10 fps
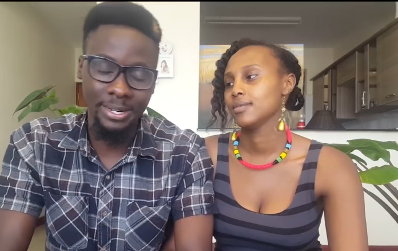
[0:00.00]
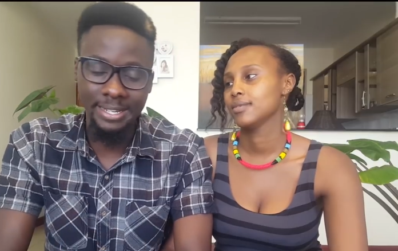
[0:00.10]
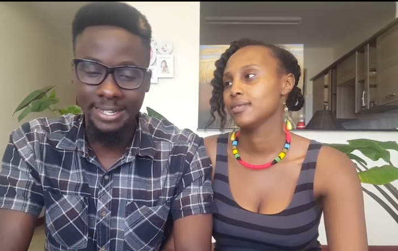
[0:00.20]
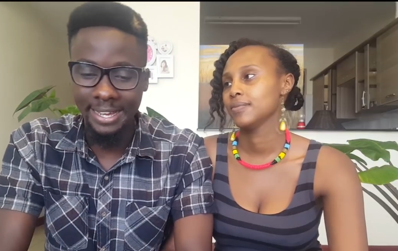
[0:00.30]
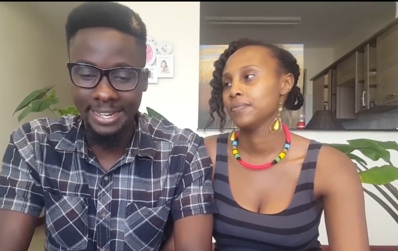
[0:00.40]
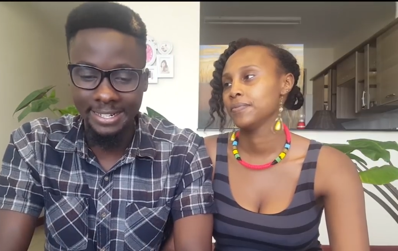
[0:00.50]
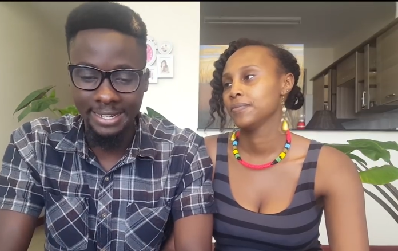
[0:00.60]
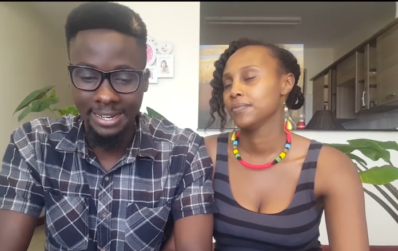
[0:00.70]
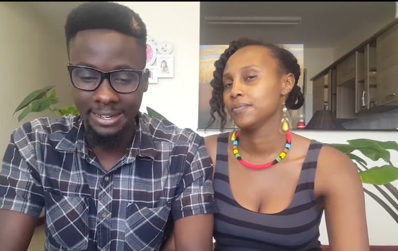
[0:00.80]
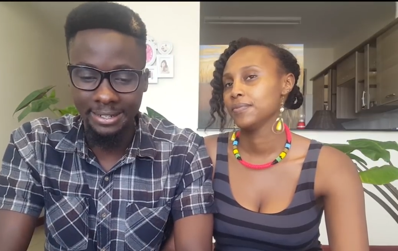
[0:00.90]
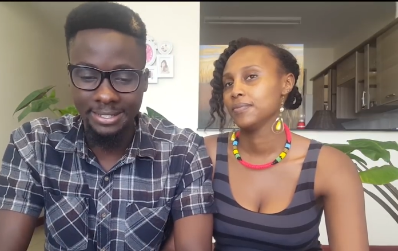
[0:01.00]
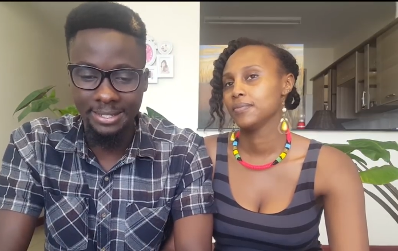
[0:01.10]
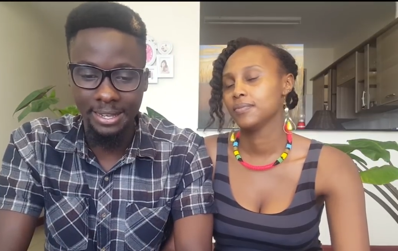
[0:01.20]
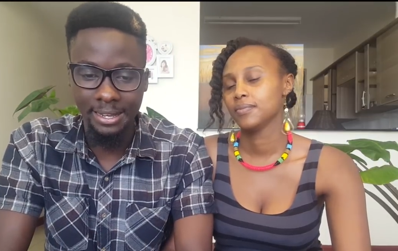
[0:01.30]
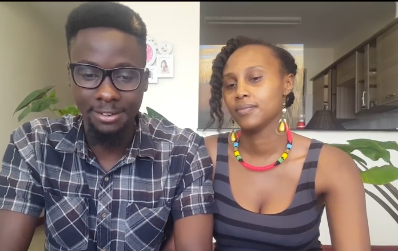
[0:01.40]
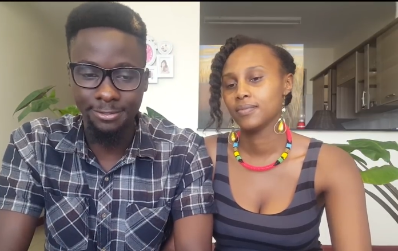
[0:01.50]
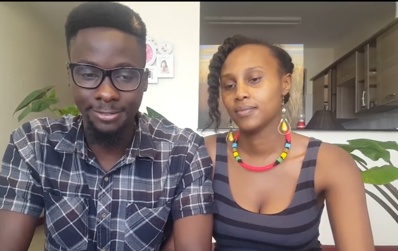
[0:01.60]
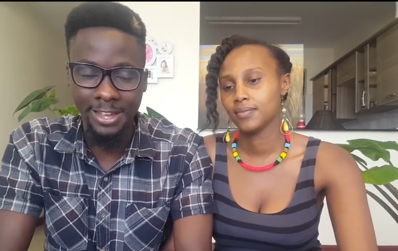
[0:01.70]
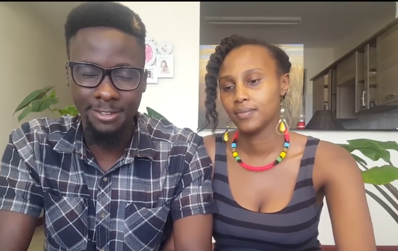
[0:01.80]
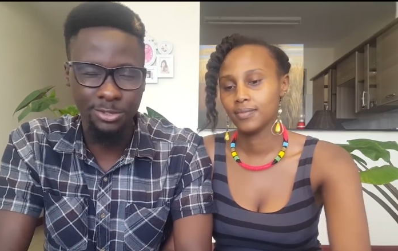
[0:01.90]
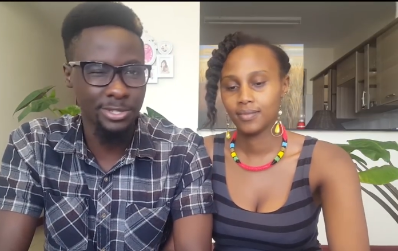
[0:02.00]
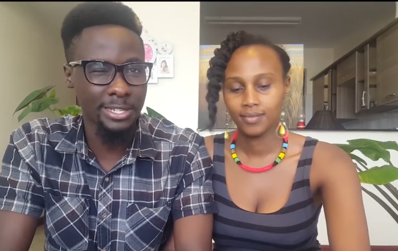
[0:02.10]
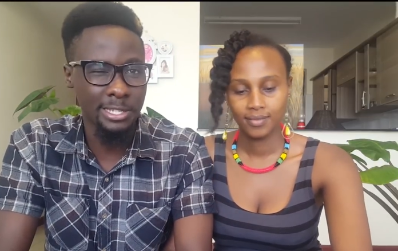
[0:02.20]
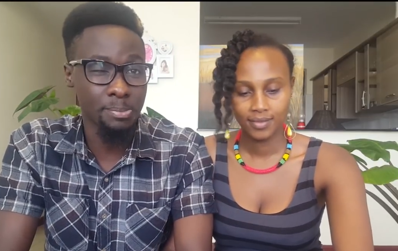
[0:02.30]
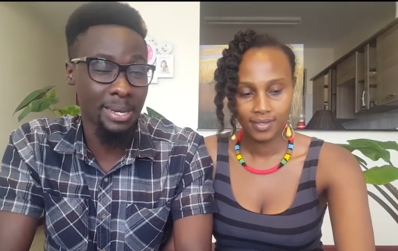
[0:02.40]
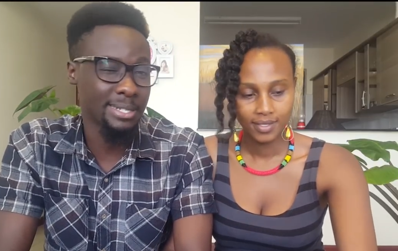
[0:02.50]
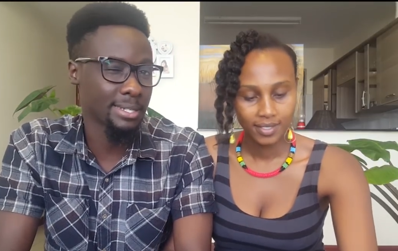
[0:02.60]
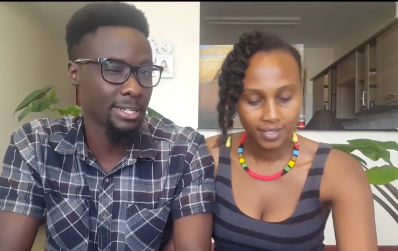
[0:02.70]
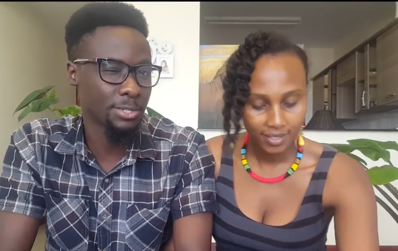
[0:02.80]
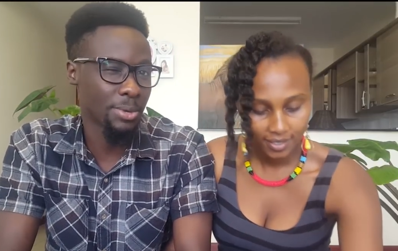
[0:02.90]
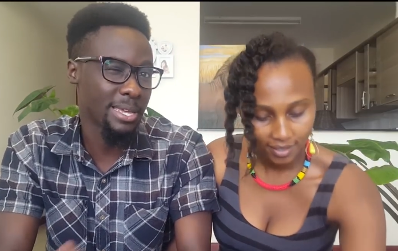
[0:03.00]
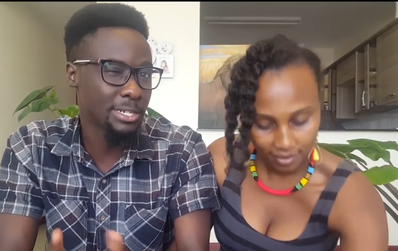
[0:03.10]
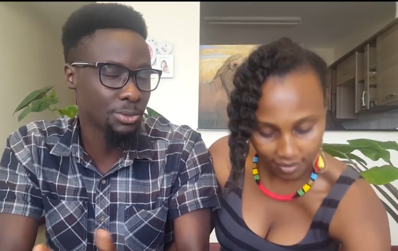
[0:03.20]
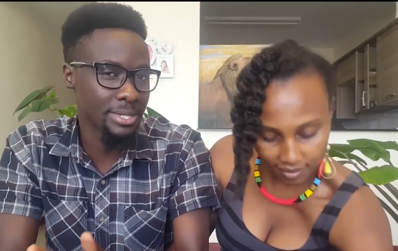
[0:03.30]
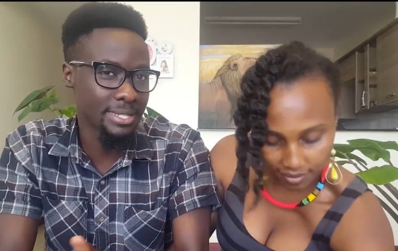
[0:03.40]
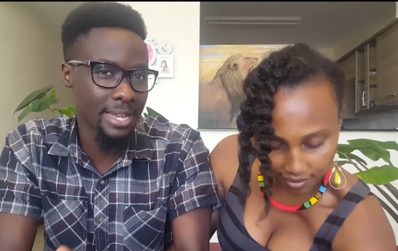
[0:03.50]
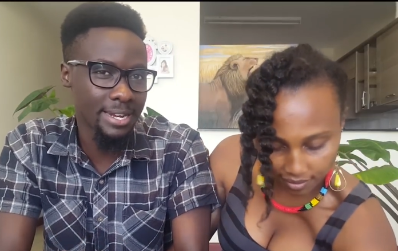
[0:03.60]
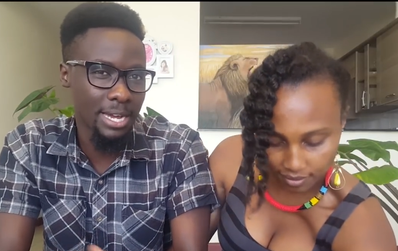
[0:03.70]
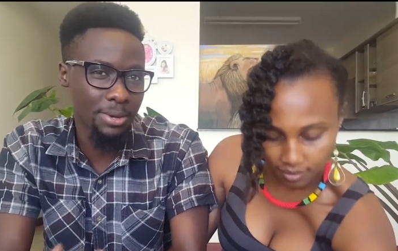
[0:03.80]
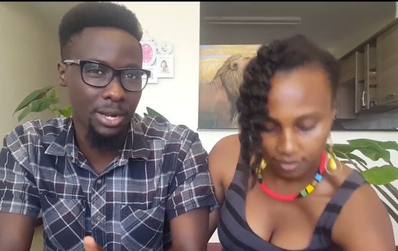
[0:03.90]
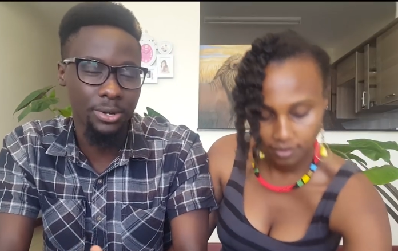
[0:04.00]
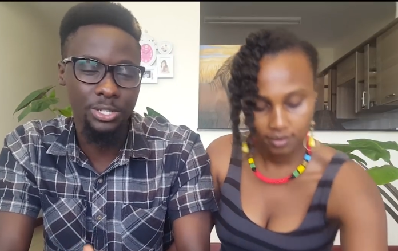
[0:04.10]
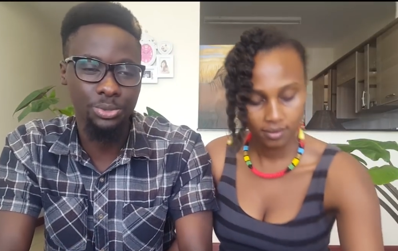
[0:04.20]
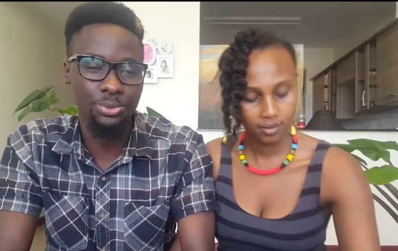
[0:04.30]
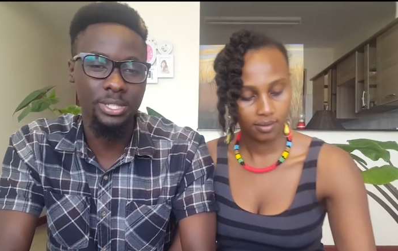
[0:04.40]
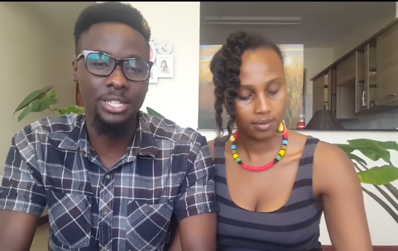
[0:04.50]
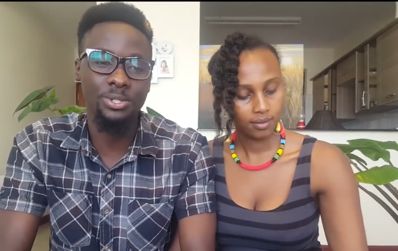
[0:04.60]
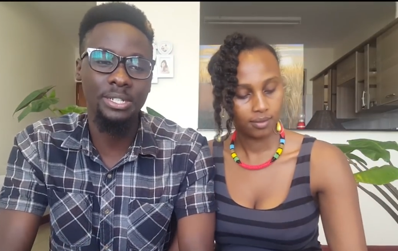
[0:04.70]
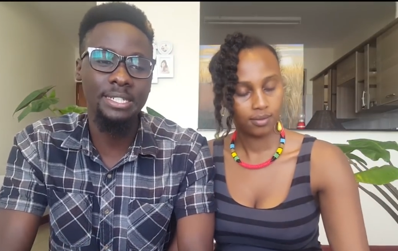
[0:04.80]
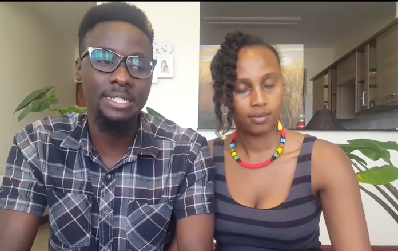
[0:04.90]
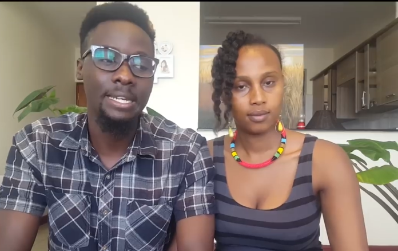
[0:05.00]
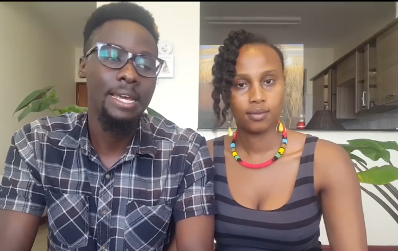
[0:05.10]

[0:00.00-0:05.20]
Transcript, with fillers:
Speaker 1: wedding and uh, it's a five or six part series we are yet to decide how we are going to schedule it